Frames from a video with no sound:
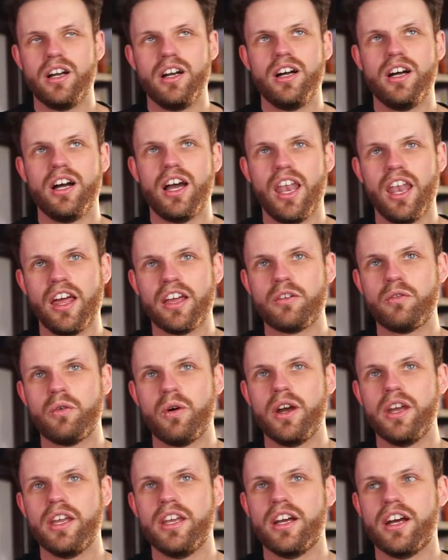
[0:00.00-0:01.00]
I like
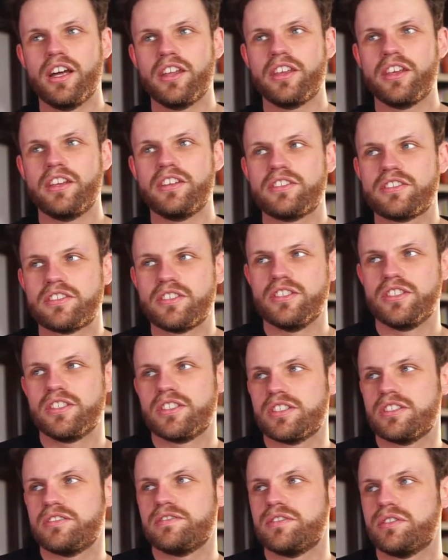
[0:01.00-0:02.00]
white, I think it's good
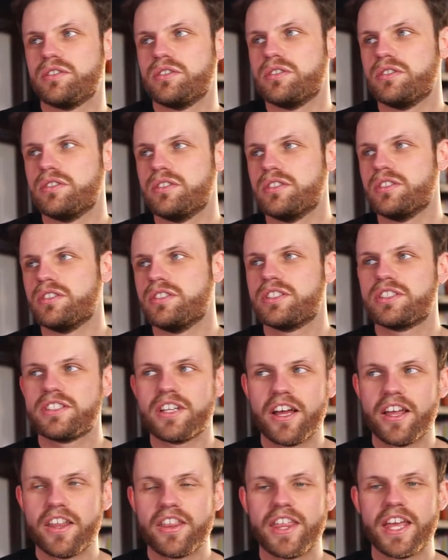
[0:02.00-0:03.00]
for
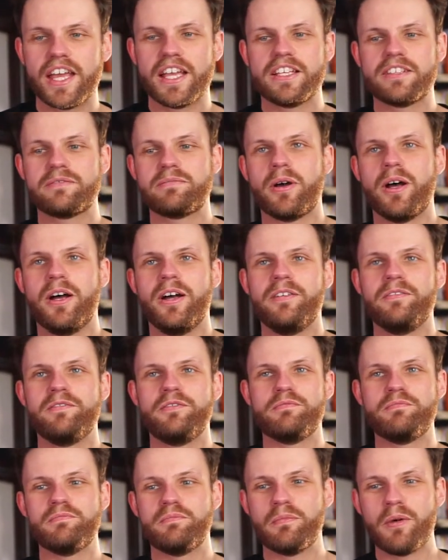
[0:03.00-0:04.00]
certain things, but
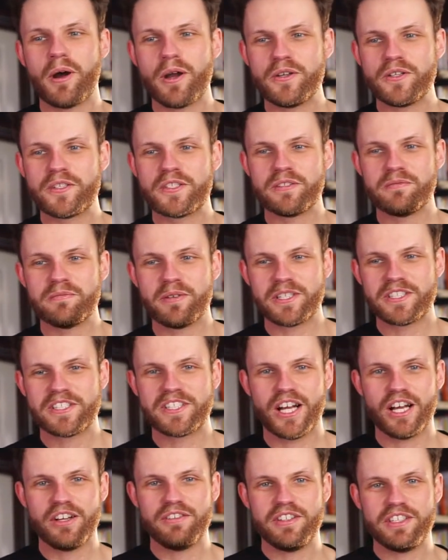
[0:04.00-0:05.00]
most of my
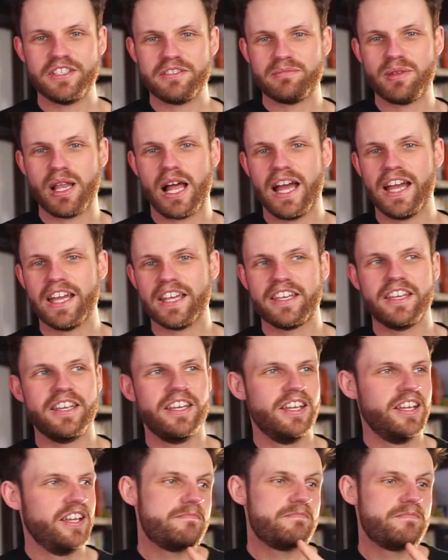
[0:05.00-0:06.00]
stuff is black,
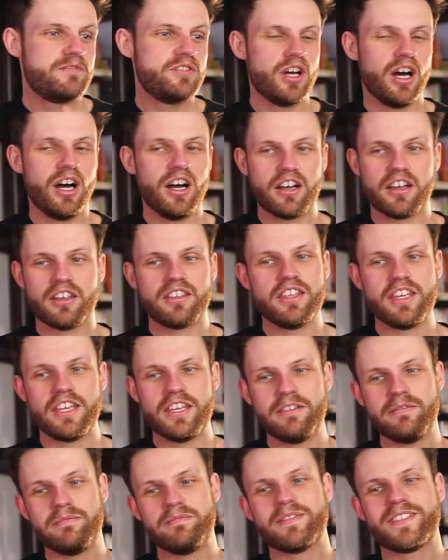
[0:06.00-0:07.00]
dark
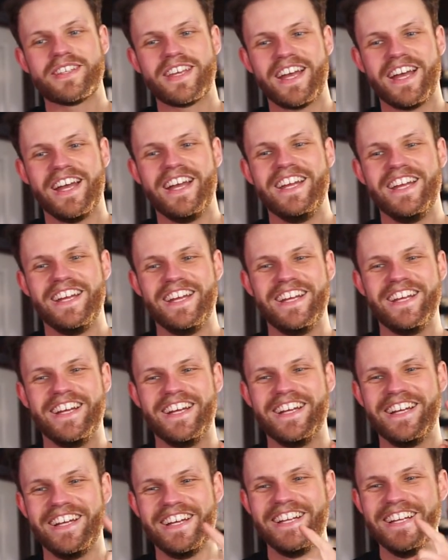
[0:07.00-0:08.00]
themed.
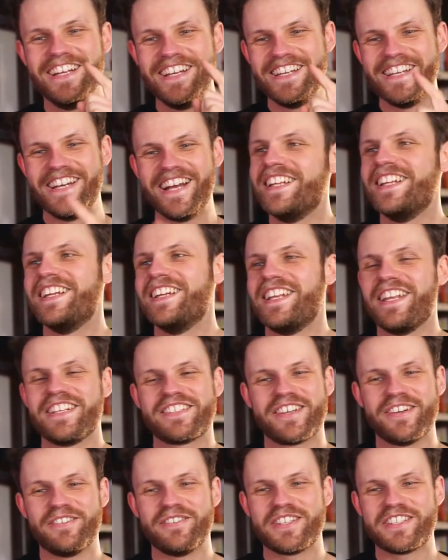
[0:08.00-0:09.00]
Let's
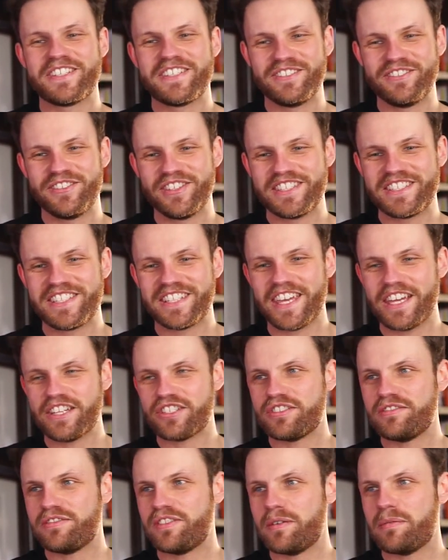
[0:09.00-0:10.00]
go with the
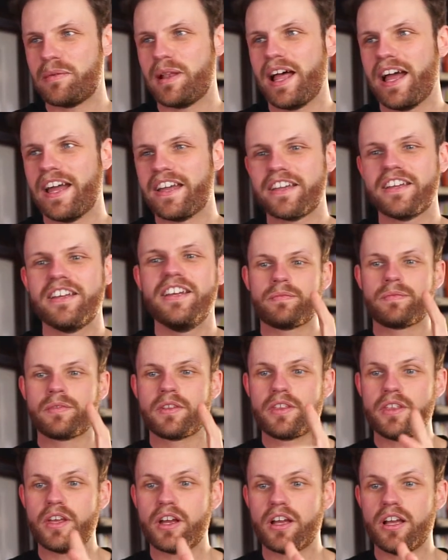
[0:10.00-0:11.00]
sophistication for the black.
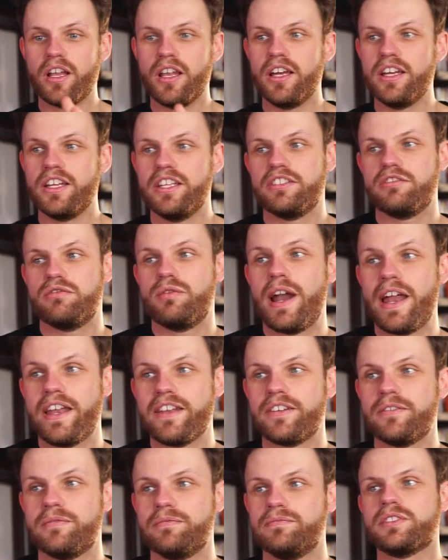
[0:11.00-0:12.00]
Third colour is red.
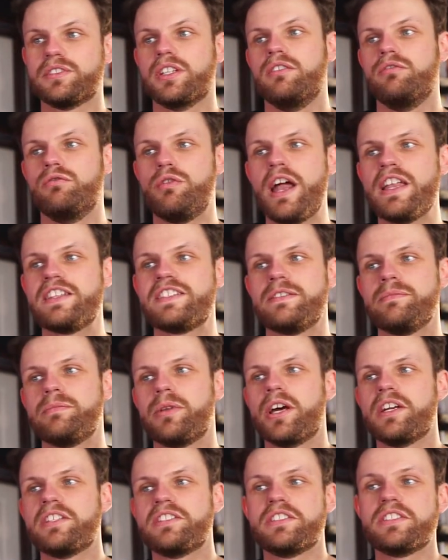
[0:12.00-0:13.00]
Red
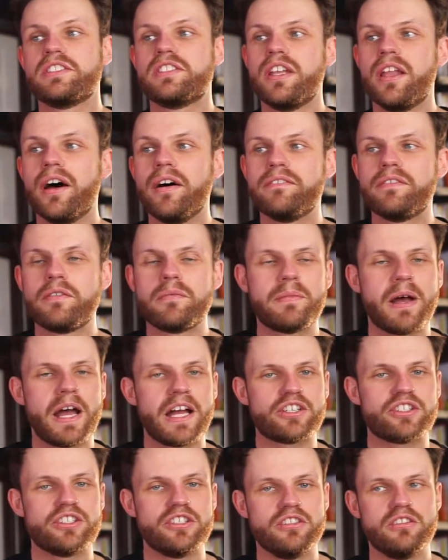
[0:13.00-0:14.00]
symbolises love,
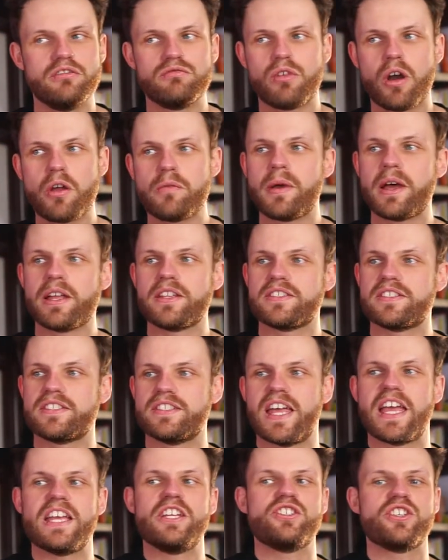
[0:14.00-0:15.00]
passion, romance,
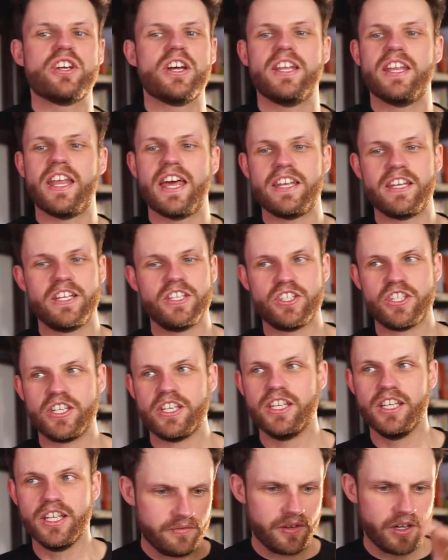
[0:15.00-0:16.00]
danger and energy.
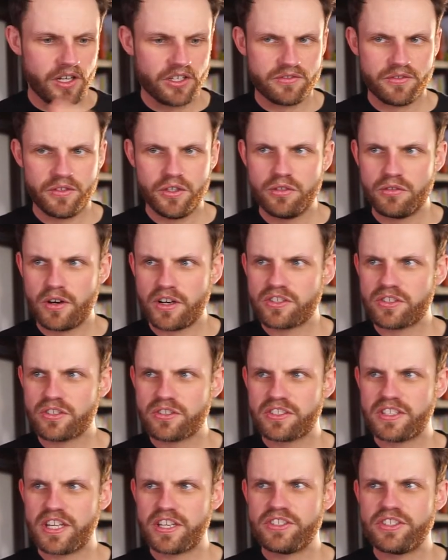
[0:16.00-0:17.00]
Fast food
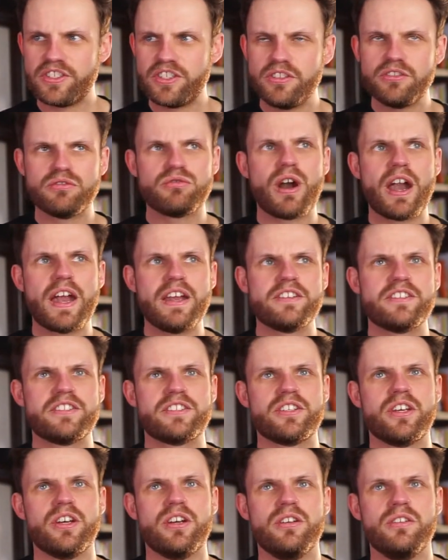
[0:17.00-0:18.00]
restaurants tend to use red,
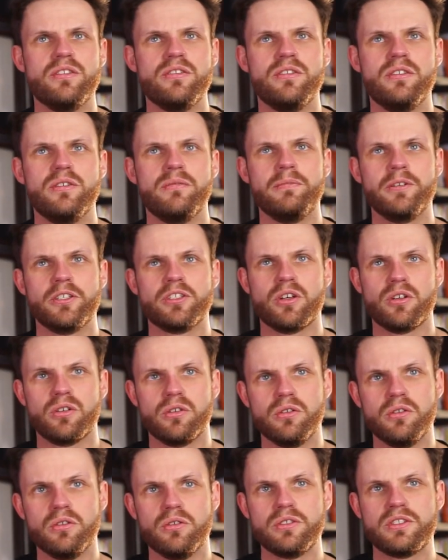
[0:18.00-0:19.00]
so
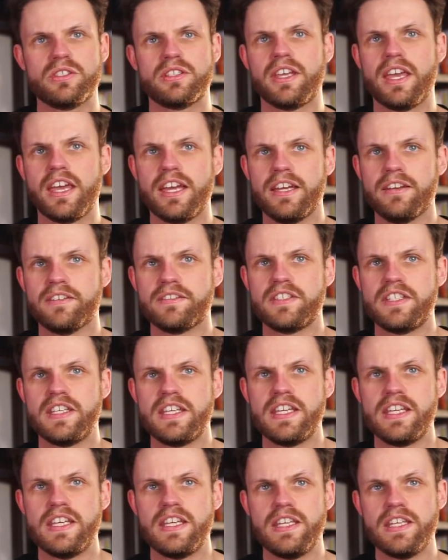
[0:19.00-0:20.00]
McDonald's,
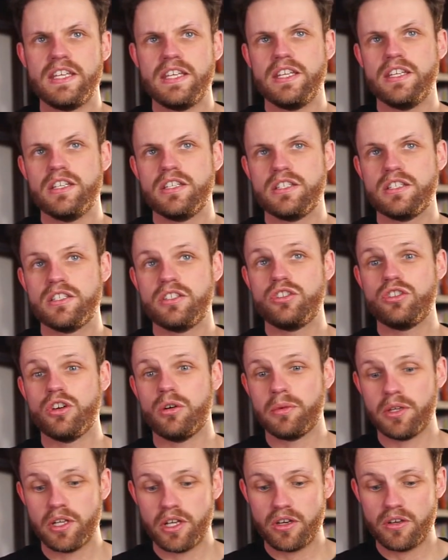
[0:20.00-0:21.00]
KFC,
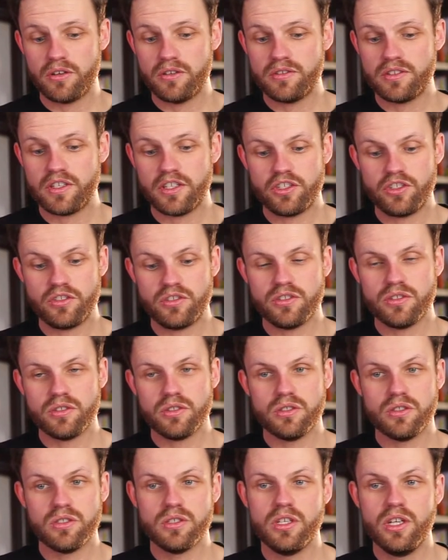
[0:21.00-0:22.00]
Domino's, as you
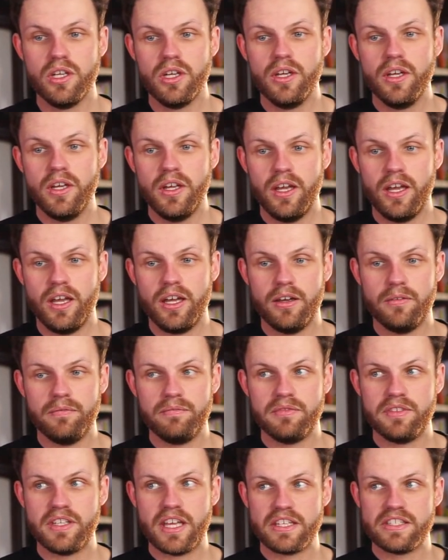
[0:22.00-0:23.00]
saw,
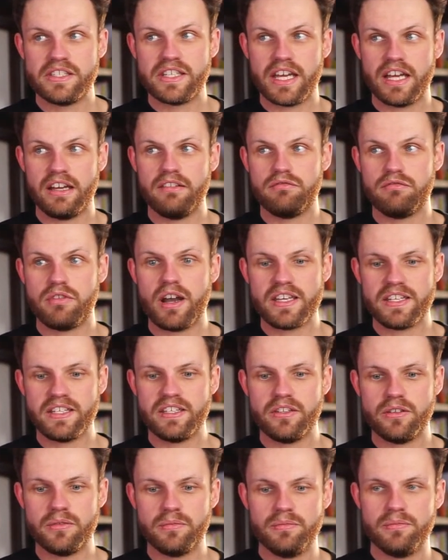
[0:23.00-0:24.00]
tend to have red in
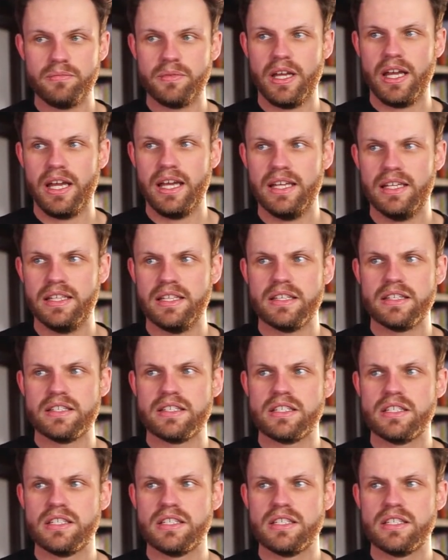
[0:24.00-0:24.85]
them, and